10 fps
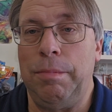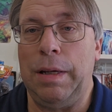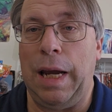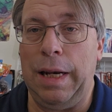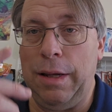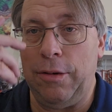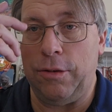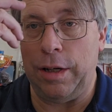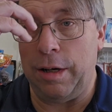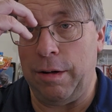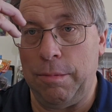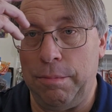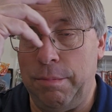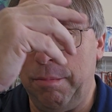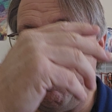date is their
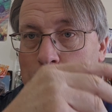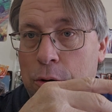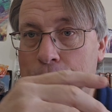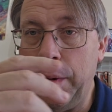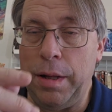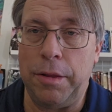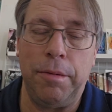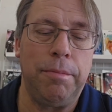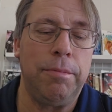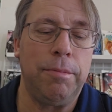birth month.